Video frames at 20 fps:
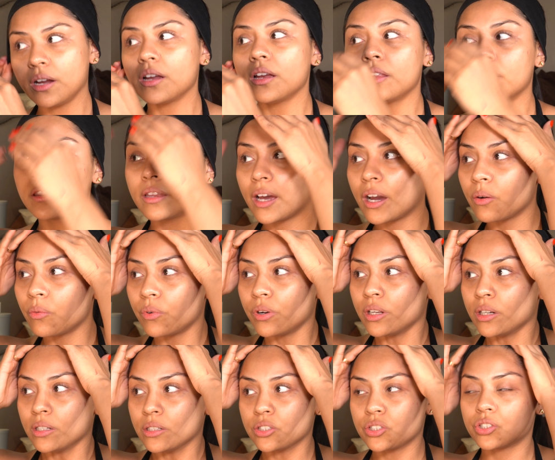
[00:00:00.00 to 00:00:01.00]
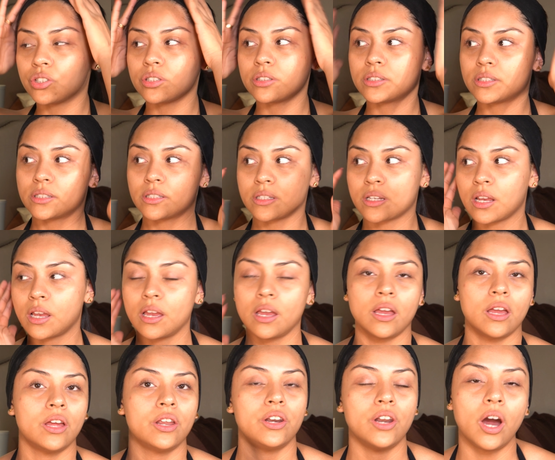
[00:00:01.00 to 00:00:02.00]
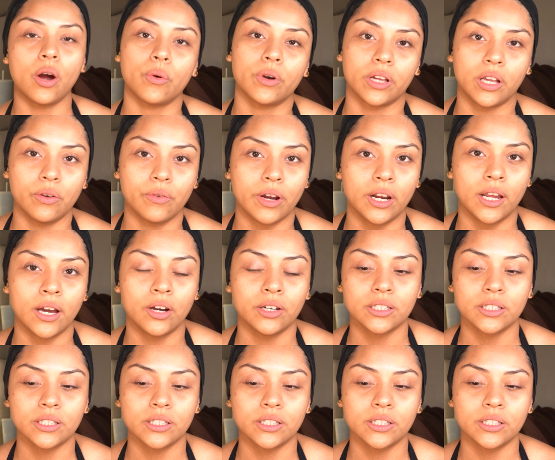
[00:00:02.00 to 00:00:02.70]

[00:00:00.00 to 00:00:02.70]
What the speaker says: and that one is just not working right now.